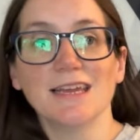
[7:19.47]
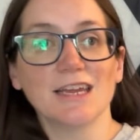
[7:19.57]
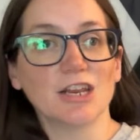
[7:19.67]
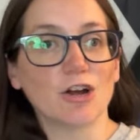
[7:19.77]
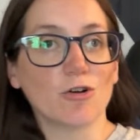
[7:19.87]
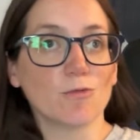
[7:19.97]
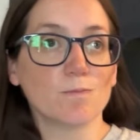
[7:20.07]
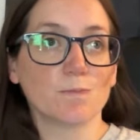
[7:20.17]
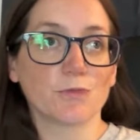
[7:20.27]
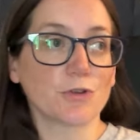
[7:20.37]
you know,
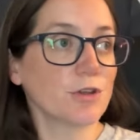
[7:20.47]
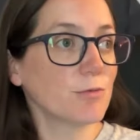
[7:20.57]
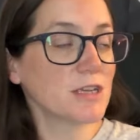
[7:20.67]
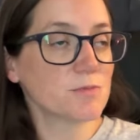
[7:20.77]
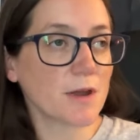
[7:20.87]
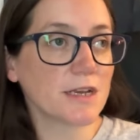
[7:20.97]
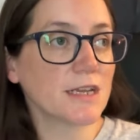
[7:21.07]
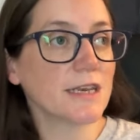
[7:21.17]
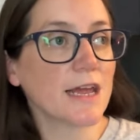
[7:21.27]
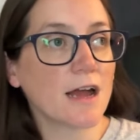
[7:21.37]
thirty weeks
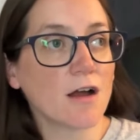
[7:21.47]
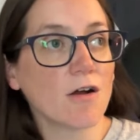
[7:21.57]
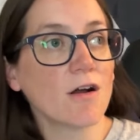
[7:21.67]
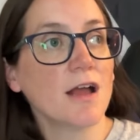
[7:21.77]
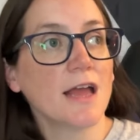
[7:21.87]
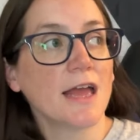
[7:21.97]
pregnant now